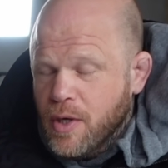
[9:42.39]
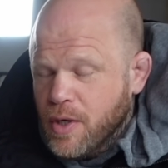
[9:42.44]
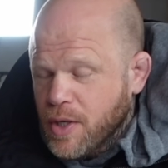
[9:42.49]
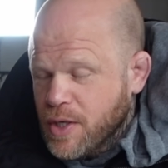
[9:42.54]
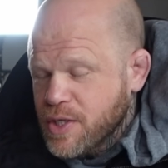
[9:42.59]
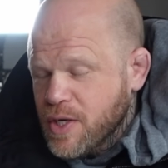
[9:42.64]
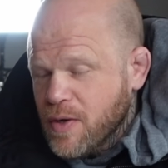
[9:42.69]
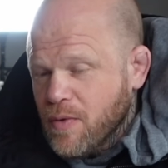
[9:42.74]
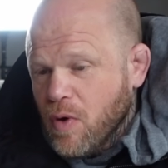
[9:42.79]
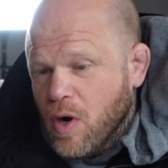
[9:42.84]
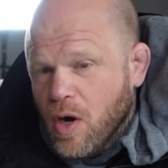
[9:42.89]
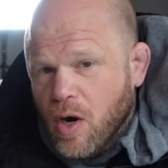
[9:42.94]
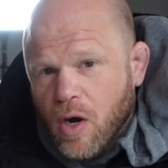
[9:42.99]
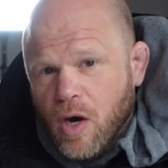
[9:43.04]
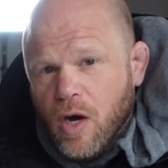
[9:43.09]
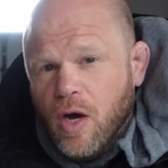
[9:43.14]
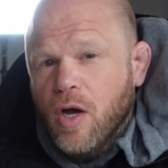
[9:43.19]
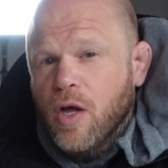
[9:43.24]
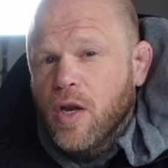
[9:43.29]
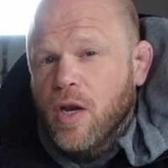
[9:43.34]
because there
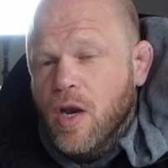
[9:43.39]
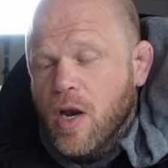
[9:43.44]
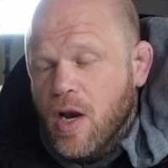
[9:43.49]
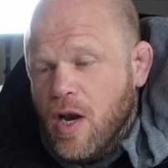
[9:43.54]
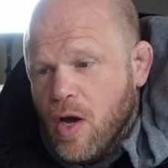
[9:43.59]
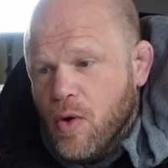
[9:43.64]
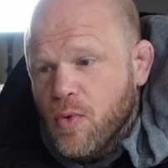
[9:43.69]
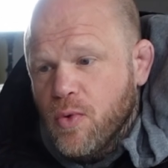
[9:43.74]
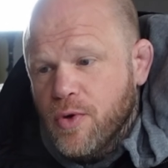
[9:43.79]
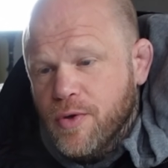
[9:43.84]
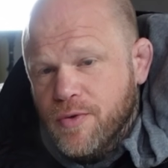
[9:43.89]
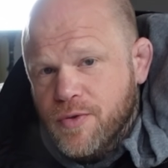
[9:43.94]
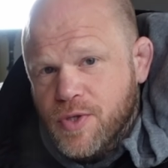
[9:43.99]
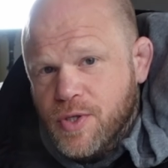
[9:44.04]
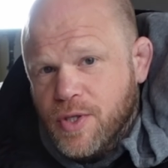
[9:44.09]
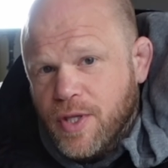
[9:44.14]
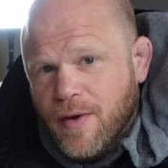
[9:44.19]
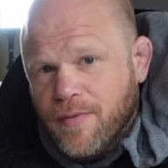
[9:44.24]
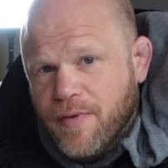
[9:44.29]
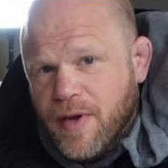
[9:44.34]
are a load of
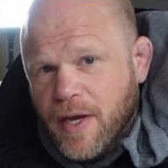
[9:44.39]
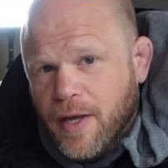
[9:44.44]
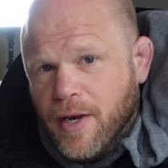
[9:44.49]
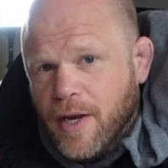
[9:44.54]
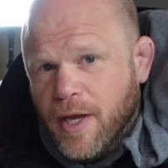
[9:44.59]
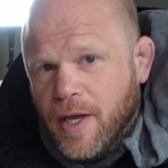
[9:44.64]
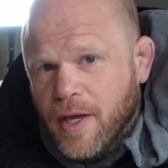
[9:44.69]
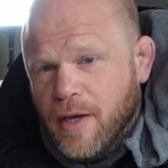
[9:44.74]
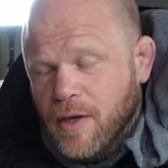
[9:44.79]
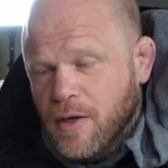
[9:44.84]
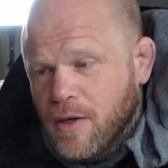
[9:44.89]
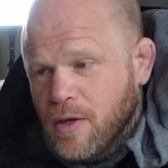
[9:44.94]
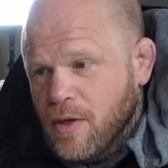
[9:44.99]
stuff out there